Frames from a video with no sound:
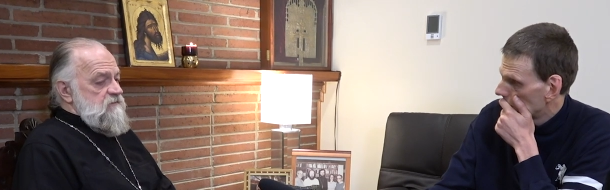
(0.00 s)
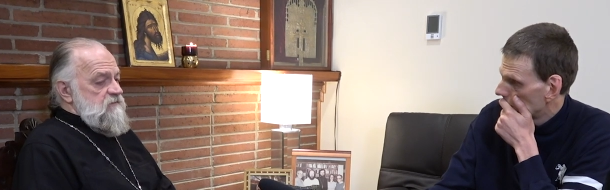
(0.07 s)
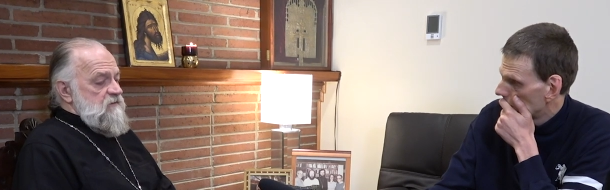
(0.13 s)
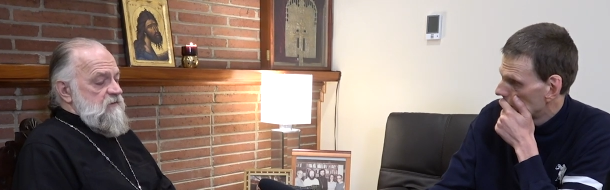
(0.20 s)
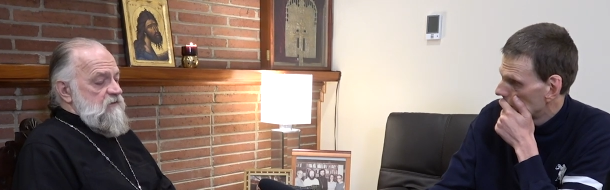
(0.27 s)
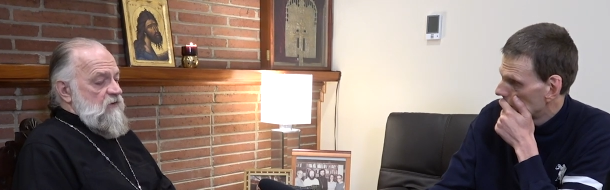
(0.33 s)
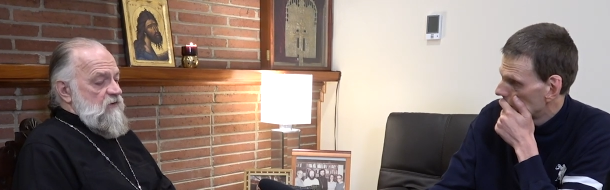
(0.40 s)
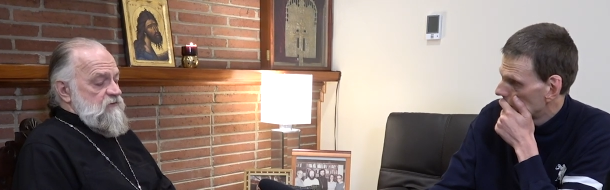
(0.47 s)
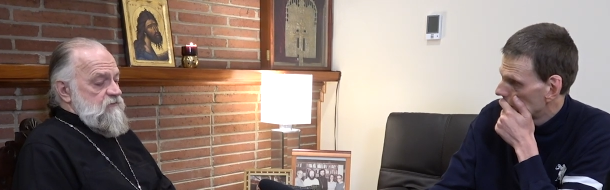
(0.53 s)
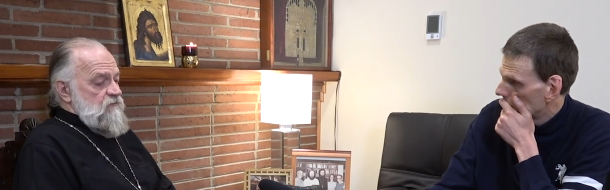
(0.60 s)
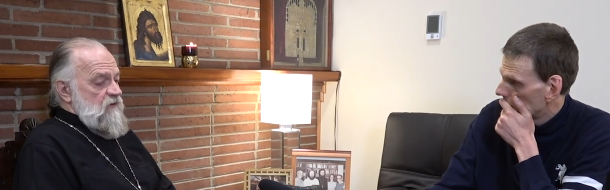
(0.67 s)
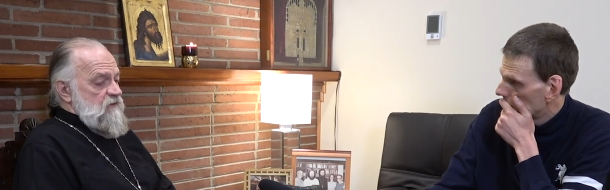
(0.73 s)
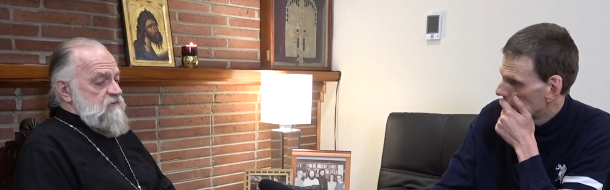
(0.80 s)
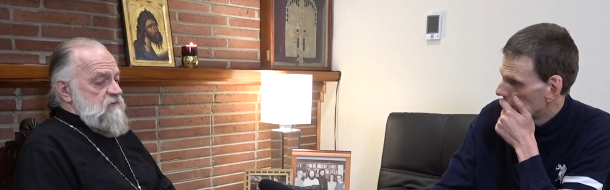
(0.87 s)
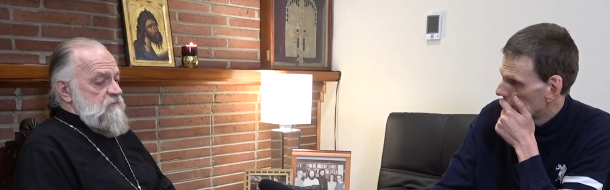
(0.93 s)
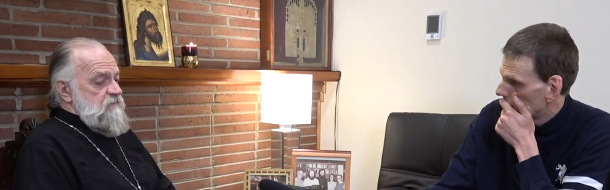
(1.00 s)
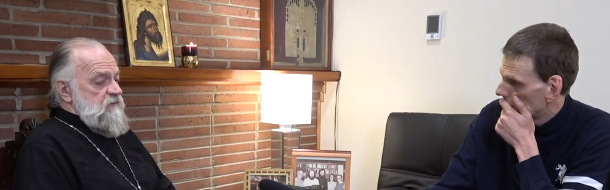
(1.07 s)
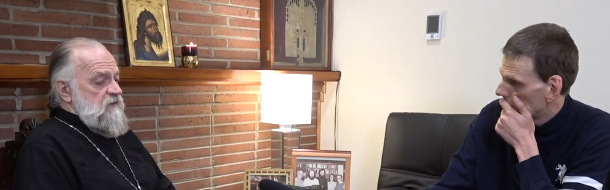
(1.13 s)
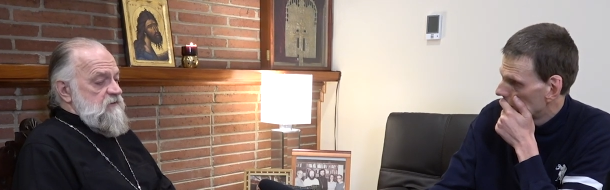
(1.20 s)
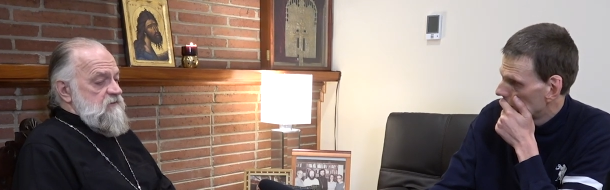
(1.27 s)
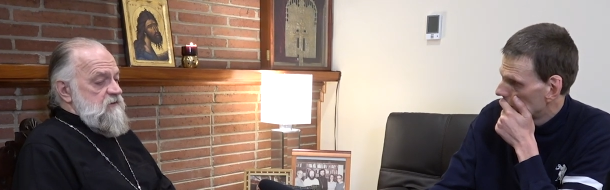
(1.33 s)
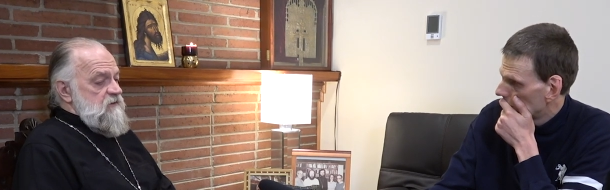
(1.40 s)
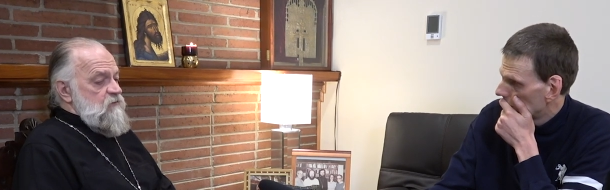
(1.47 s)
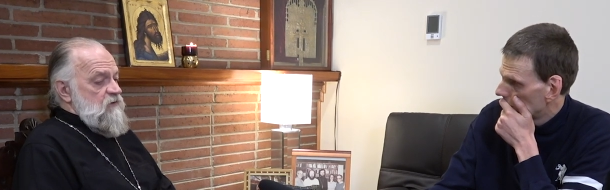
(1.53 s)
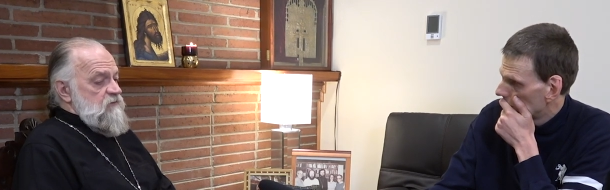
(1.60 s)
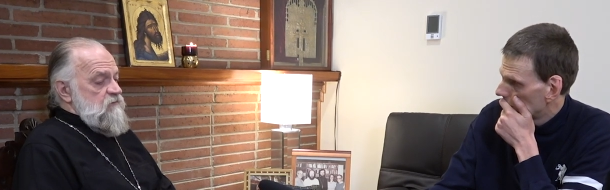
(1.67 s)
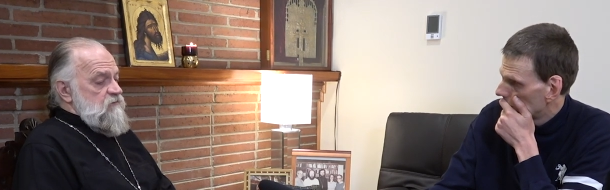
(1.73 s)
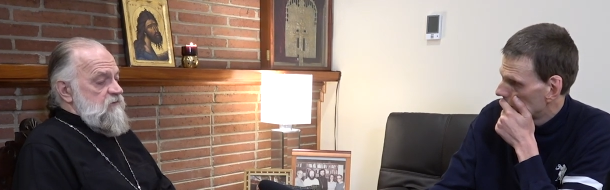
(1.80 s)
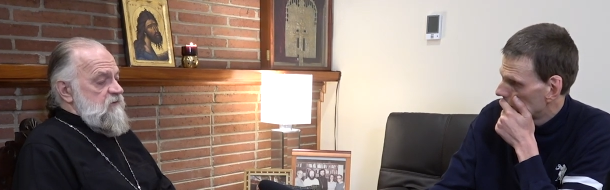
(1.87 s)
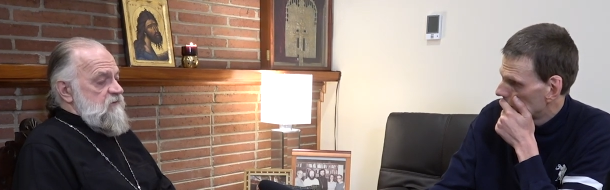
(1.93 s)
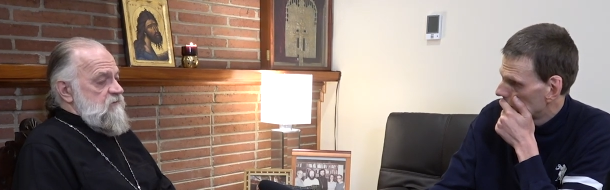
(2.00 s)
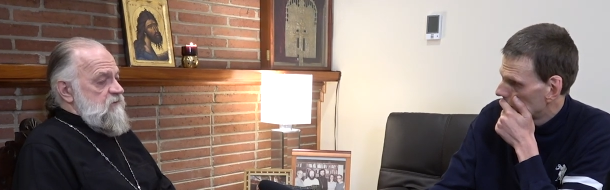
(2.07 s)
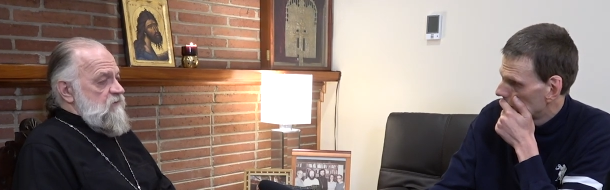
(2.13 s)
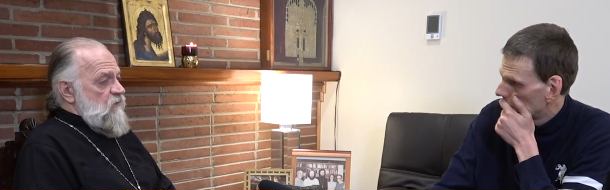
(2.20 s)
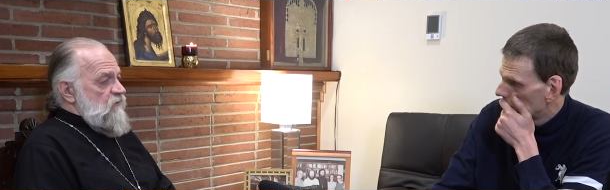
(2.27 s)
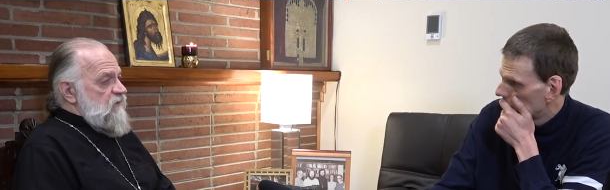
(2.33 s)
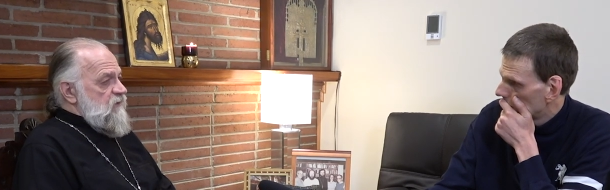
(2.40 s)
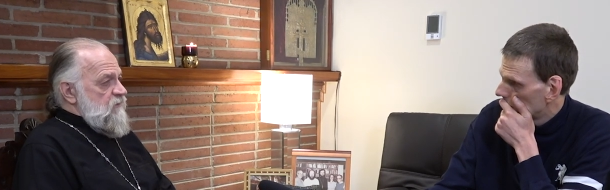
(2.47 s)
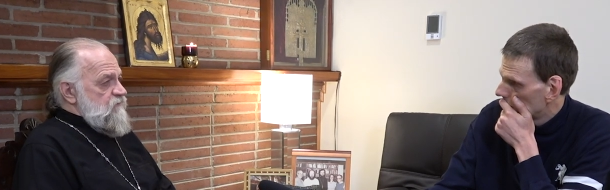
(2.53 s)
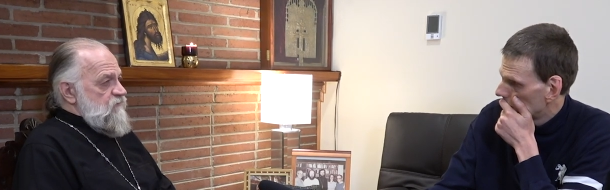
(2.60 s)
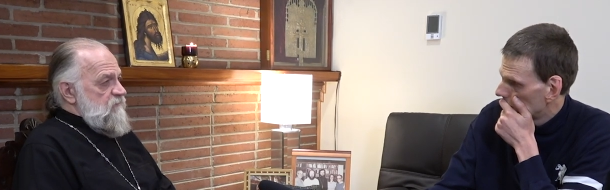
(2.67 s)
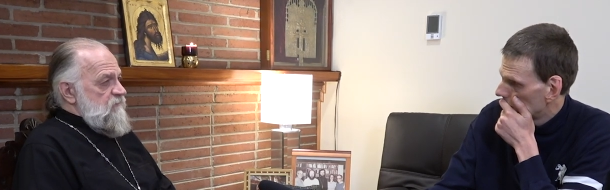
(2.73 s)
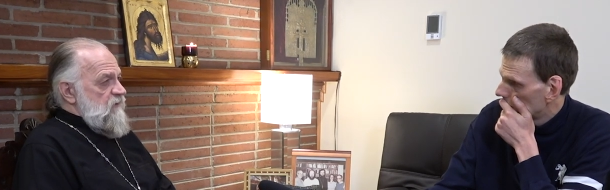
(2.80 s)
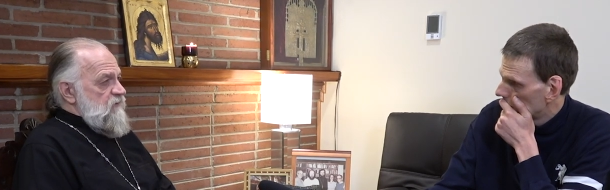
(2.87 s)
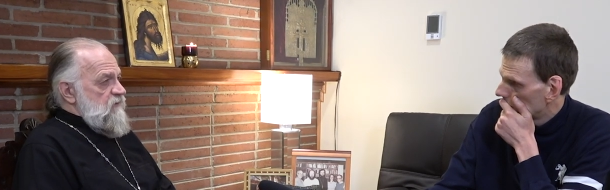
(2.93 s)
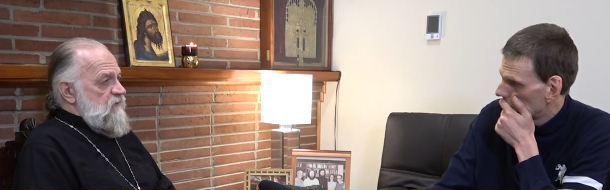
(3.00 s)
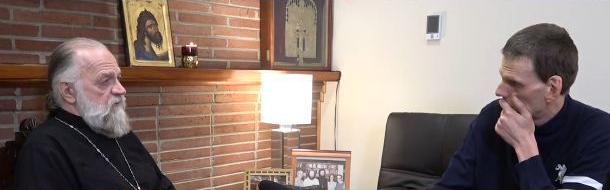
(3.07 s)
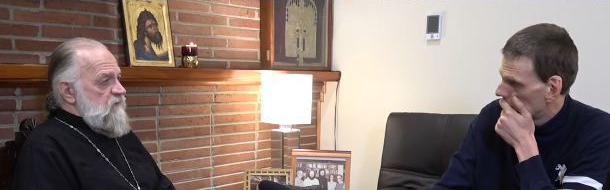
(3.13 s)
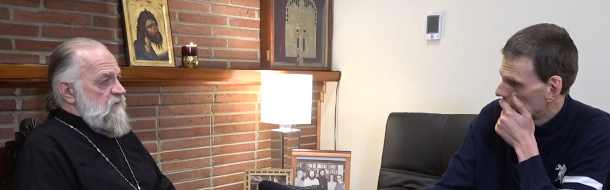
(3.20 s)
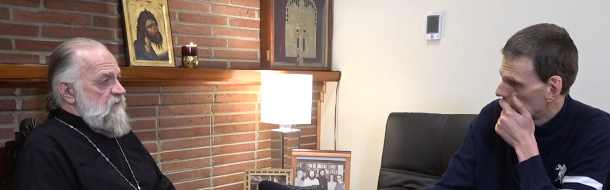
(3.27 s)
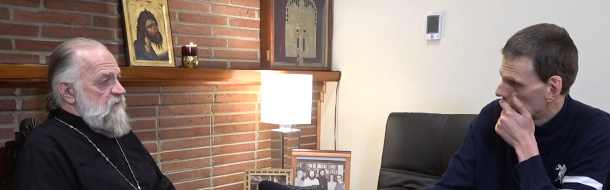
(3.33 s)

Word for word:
Speaker 1: across Russia because he wanted to get to know the country better.